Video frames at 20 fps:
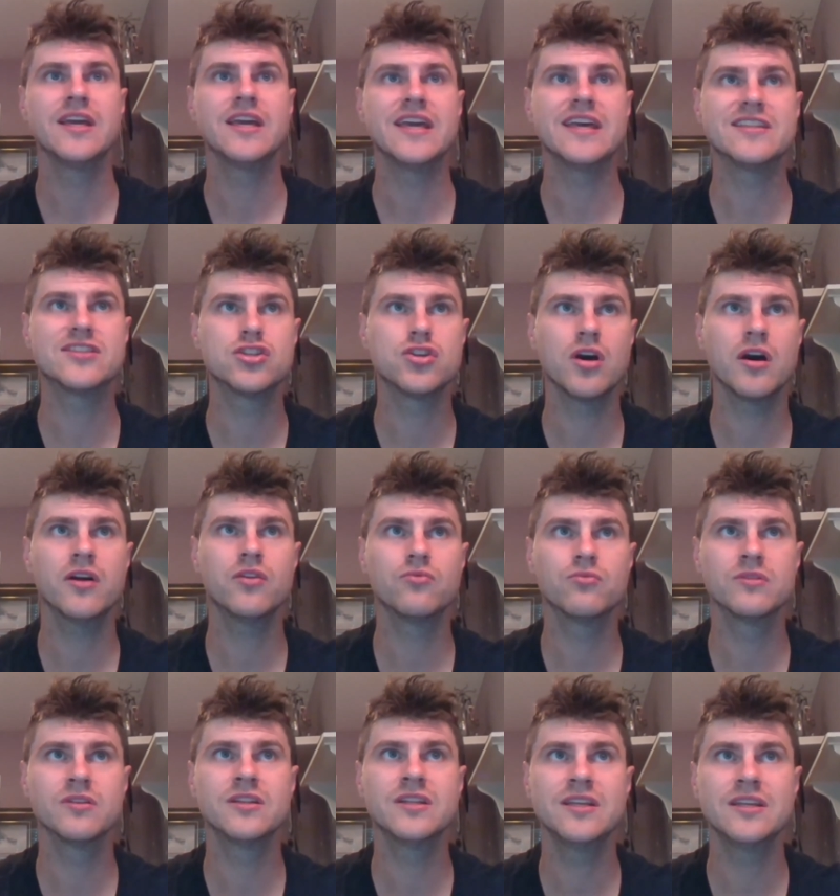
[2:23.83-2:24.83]
It's not
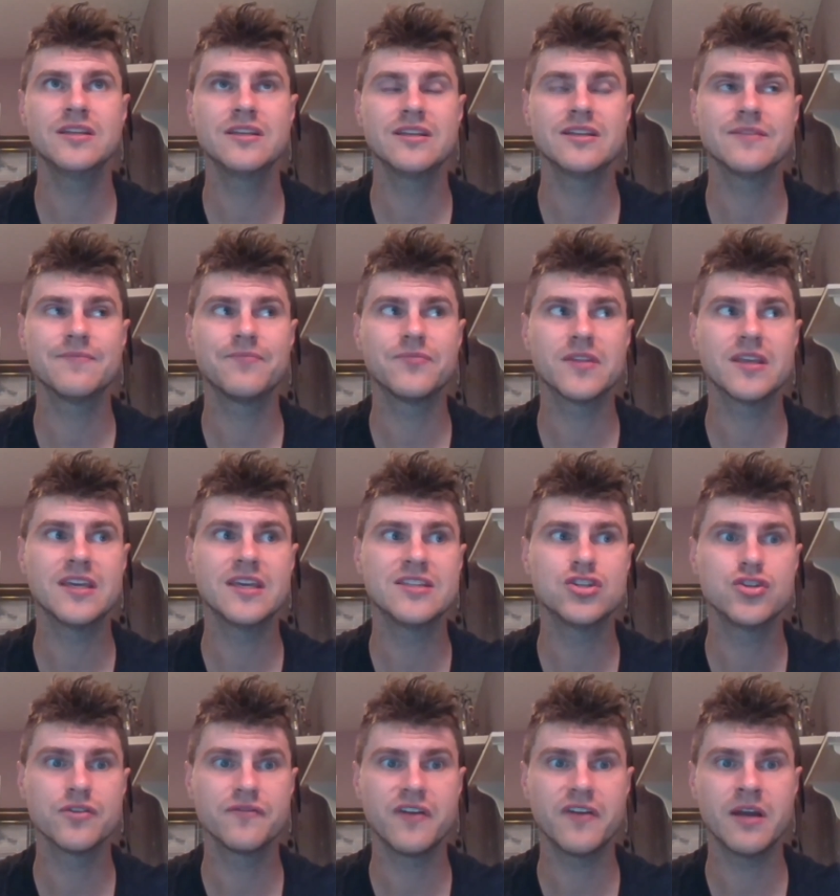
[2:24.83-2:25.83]
really,
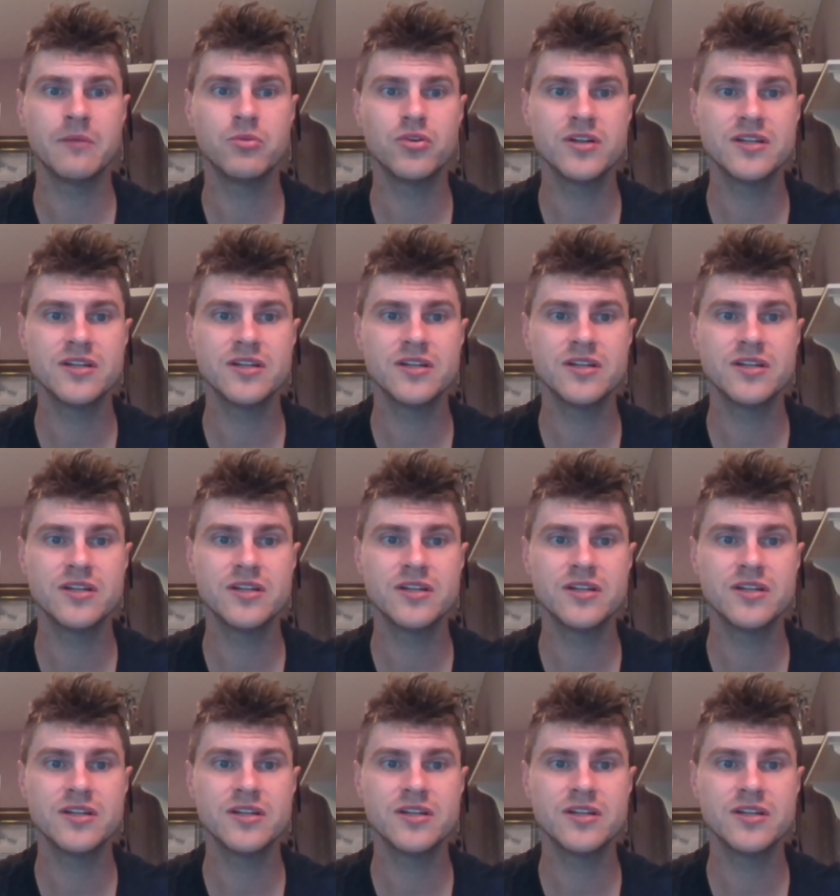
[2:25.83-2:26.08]
it's your fiber